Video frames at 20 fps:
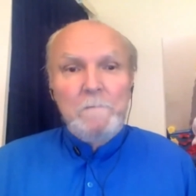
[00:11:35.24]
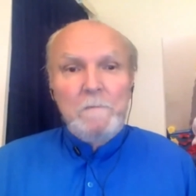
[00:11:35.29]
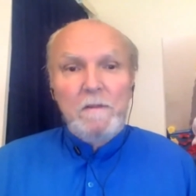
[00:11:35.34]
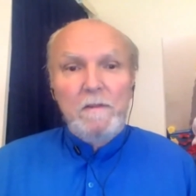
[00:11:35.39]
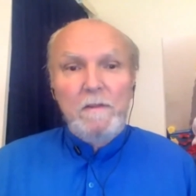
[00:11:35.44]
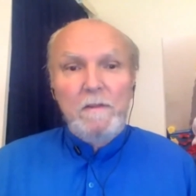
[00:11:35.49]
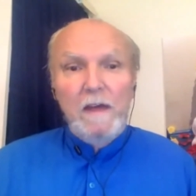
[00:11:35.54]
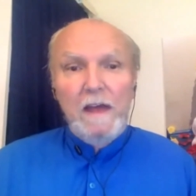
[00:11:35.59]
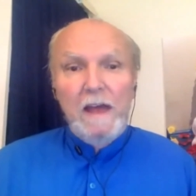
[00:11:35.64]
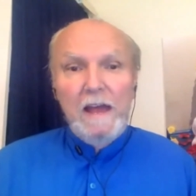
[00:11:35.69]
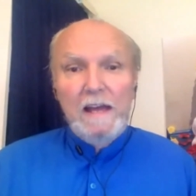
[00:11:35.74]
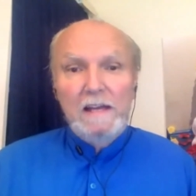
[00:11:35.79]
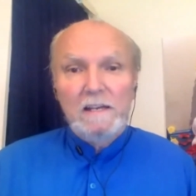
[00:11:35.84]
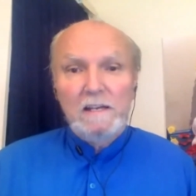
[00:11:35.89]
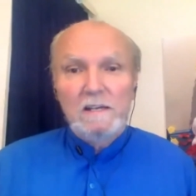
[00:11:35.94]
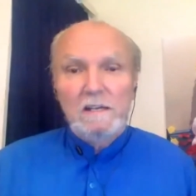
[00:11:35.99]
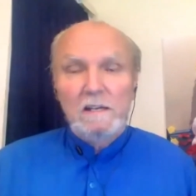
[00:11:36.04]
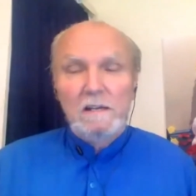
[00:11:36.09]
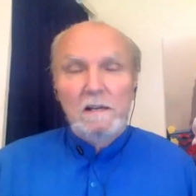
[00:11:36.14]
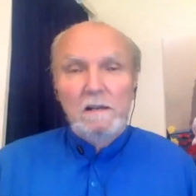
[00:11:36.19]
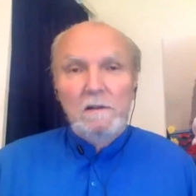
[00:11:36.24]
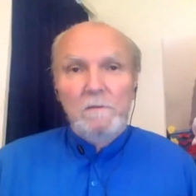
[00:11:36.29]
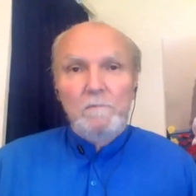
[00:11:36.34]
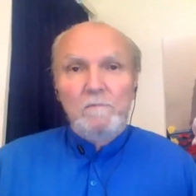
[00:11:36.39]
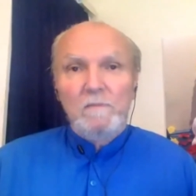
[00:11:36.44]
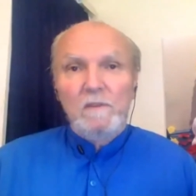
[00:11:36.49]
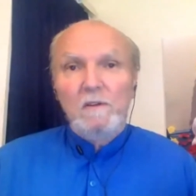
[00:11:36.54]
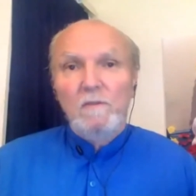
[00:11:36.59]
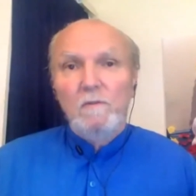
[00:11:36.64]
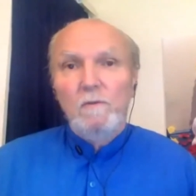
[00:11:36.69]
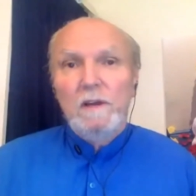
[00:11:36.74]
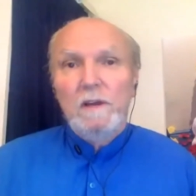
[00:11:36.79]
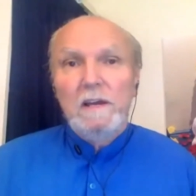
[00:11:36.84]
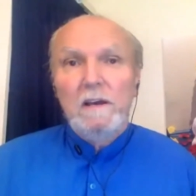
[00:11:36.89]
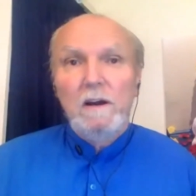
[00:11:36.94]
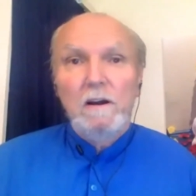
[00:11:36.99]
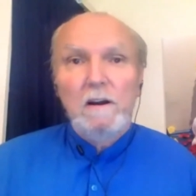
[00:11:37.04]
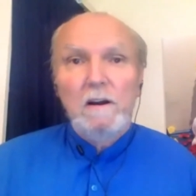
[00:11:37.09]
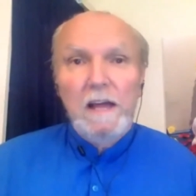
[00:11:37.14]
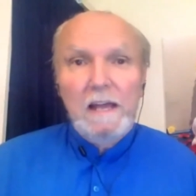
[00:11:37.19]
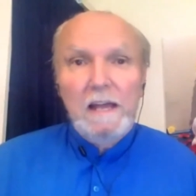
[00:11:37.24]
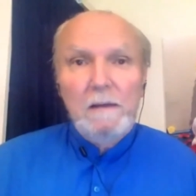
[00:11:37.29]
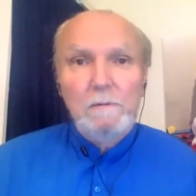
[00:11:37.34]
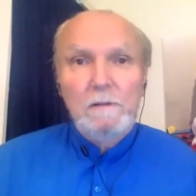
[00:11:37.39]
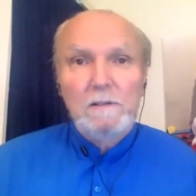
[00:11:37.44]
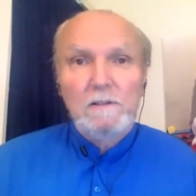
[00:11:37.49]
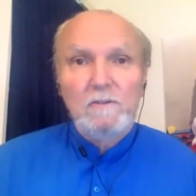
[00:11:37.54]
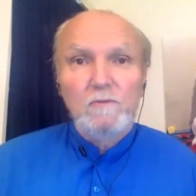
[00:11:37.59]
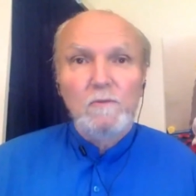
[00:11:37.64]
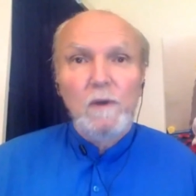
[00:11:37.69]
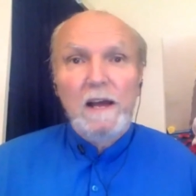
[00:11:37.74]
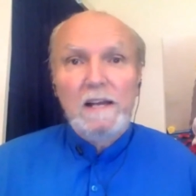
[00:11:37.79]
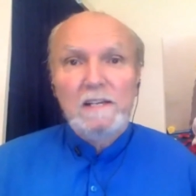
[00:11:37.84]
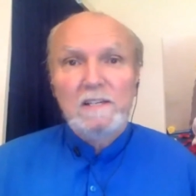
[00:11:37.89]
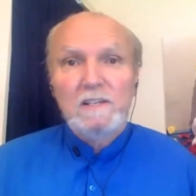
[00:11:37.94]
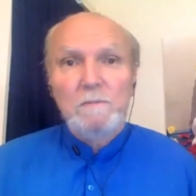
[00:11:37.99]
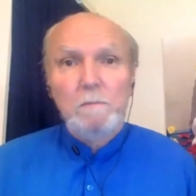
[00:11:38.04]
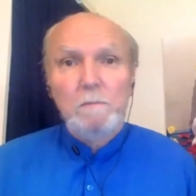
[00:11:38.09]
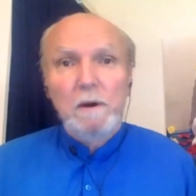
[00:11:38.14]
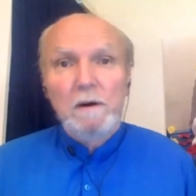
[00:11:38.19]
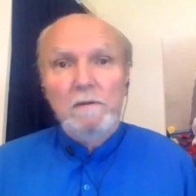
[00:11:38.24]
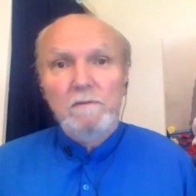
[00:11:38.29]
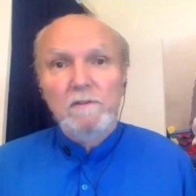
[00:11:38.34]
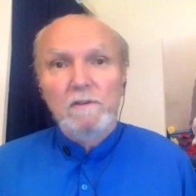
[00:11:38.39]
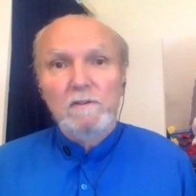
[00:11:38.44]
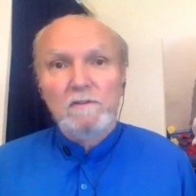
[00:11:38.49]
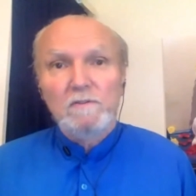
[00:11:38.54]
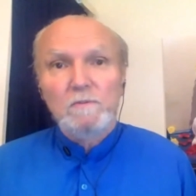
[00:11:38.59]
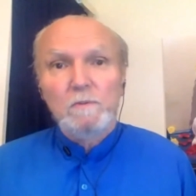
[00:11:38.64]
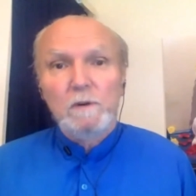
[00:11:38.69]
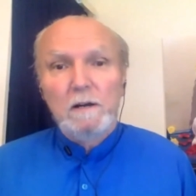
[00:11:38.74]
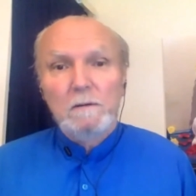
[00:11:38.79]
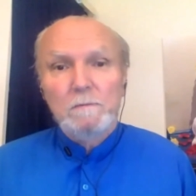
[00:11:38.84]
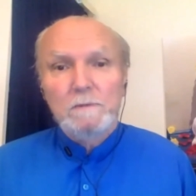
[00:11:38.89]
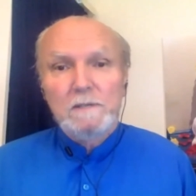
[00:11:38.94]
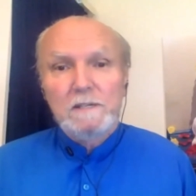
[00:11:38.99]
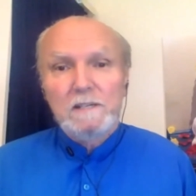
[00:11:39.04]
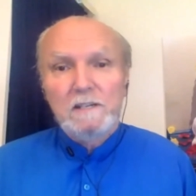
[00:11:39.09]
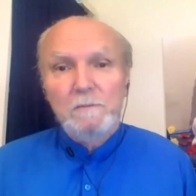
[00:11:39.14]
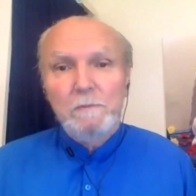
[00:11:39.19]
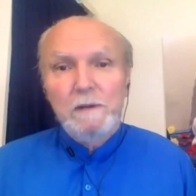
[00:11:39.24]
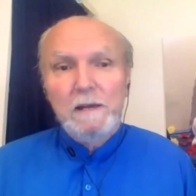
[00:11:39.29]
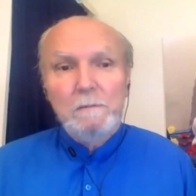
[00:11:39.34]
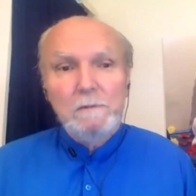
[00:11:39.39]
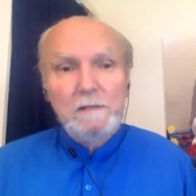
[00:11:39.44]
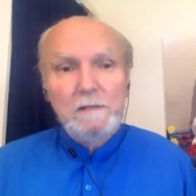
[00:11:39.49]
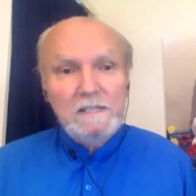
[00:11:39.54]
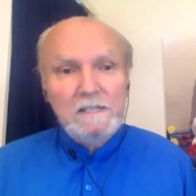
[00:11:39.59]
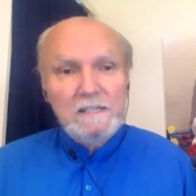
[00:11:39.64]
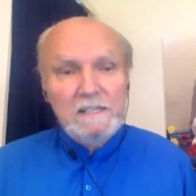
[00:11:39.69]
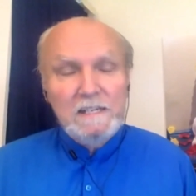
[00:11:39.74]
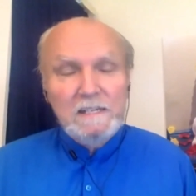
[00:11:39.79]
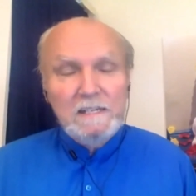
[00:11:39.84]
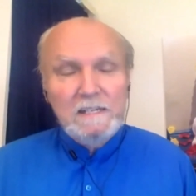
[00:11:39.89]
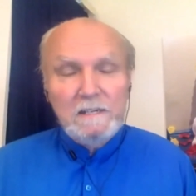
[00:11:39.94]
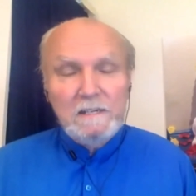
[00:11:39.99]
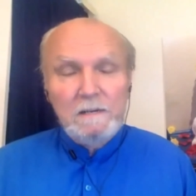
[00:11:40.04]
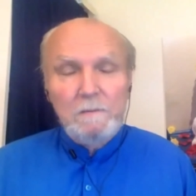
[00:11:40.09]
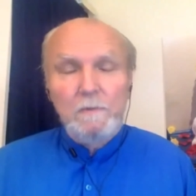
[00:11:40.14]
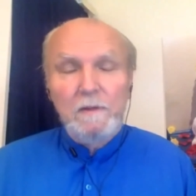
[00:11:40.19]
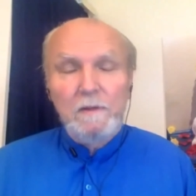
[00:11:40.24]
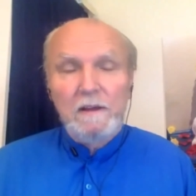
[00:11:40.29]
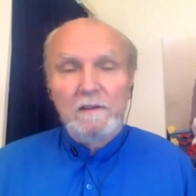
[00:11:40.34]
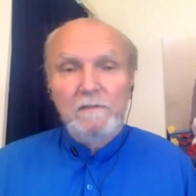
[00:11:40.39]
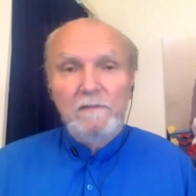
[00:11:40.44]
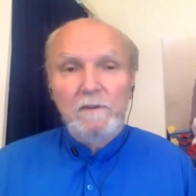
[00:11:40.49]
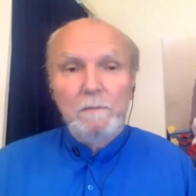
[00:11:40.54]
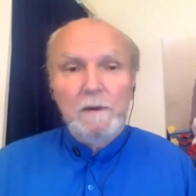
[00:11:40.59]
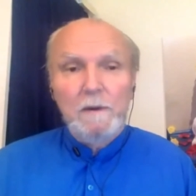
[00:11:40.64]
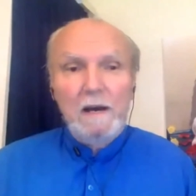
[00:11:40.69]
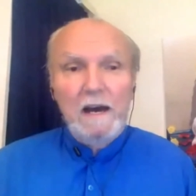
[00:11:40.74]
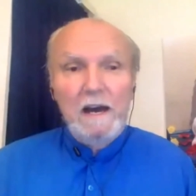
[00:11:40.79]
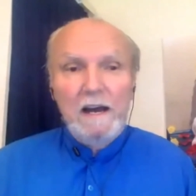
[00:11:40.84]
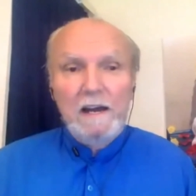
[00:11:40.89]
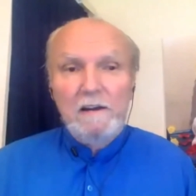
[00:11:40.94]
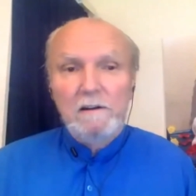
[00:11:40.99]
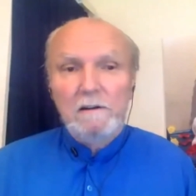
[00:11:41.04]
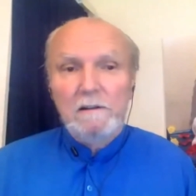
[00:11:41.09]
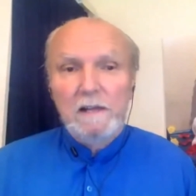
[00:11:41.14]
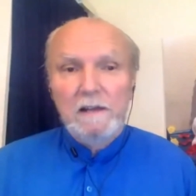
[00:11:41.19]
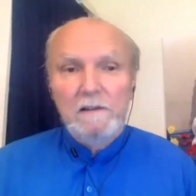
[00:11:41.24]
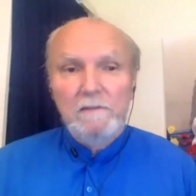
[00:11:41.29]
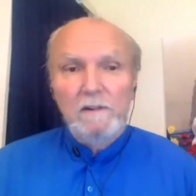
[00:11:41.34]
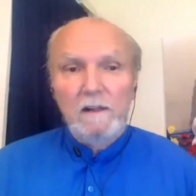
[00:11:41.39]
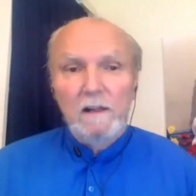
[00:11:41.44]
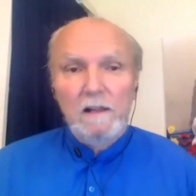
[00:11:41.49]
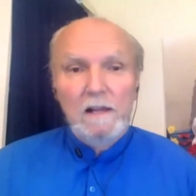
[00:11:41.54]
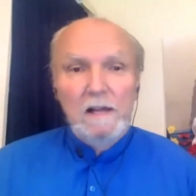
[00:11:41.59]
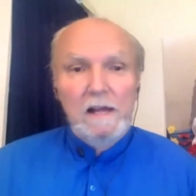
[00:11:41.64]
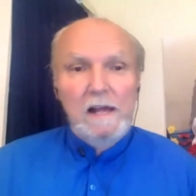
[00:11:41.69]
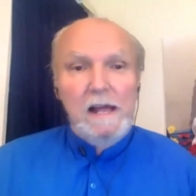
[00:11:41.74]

that we are able to rise above those problems and to be able to see something from a higher level.